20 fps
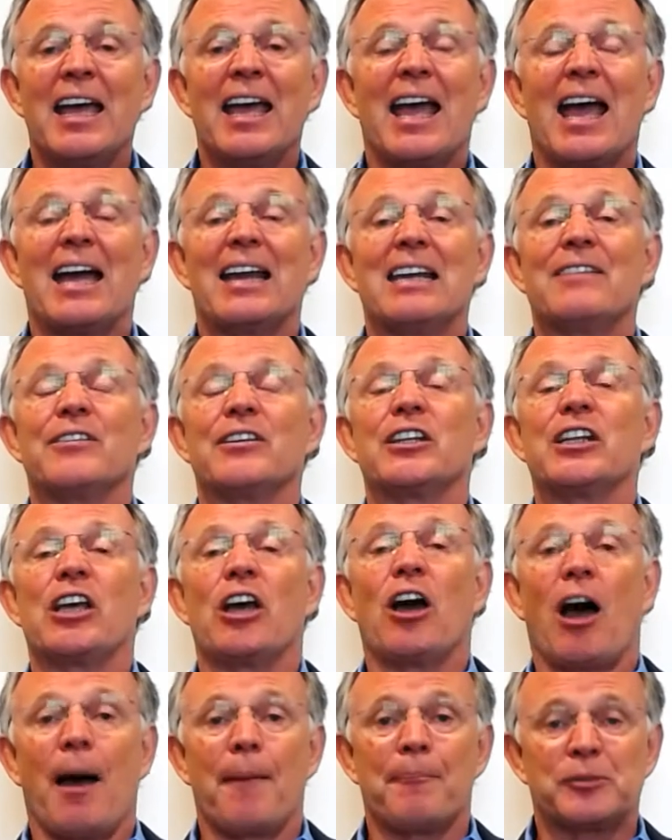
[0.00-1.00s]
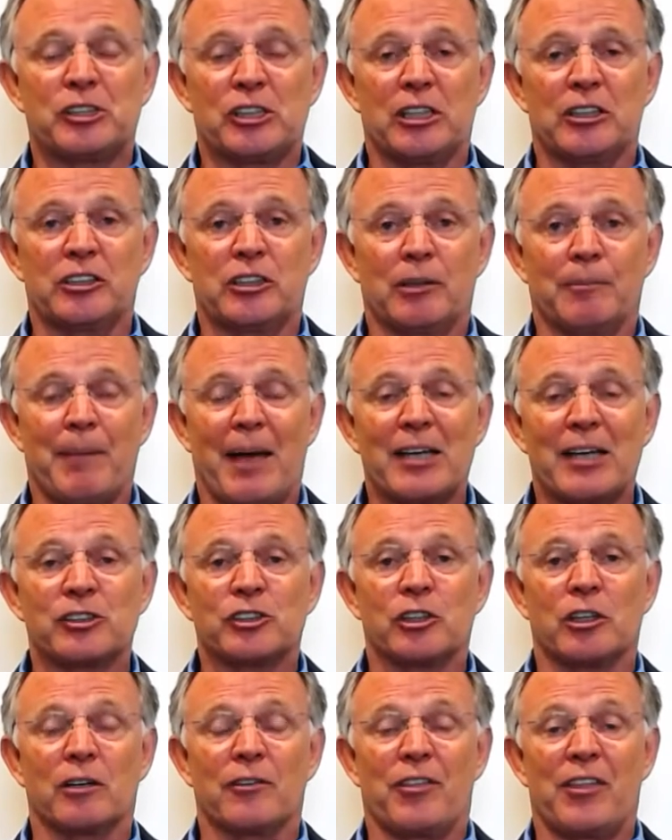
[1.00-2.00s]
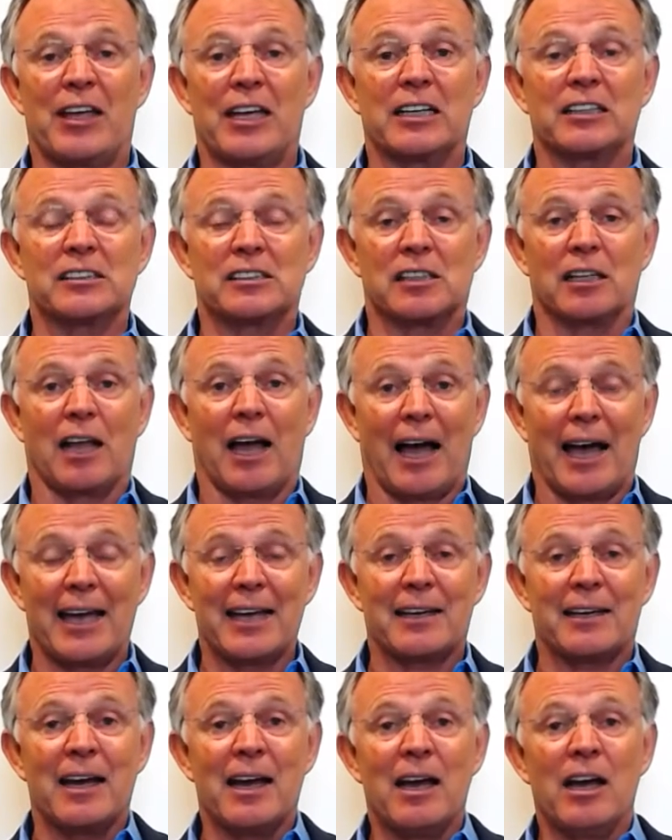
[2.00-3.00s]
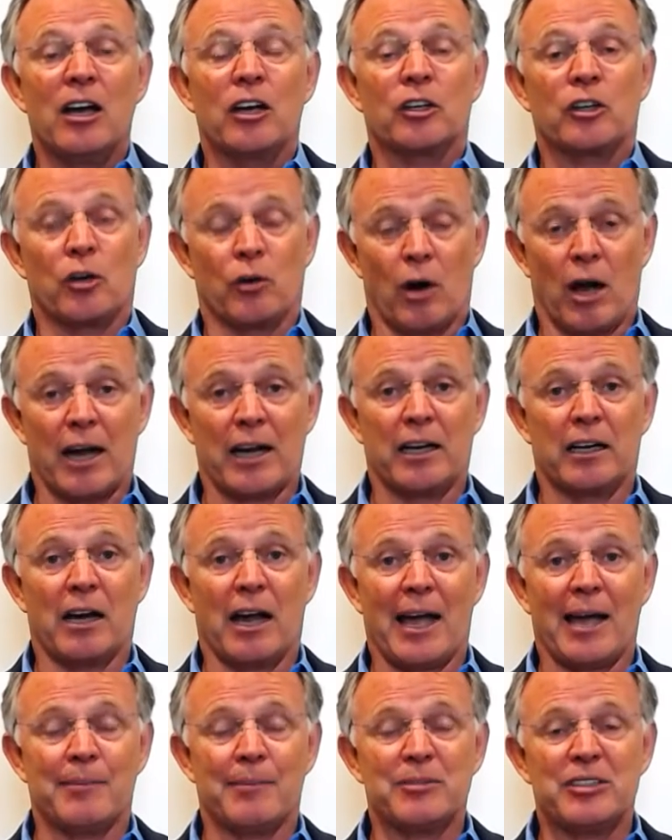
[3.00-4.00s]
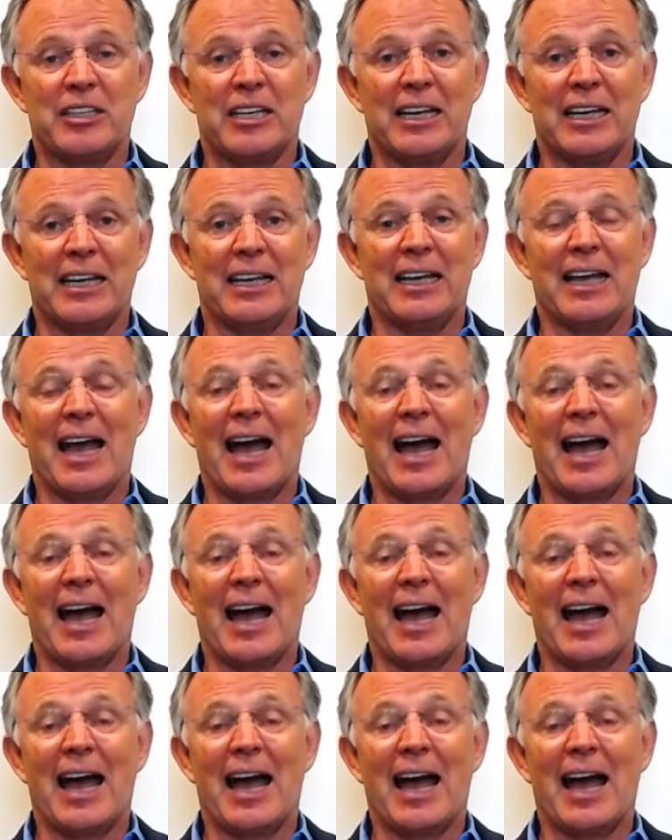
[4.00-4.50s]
and even the option to measure things like carotid IMT.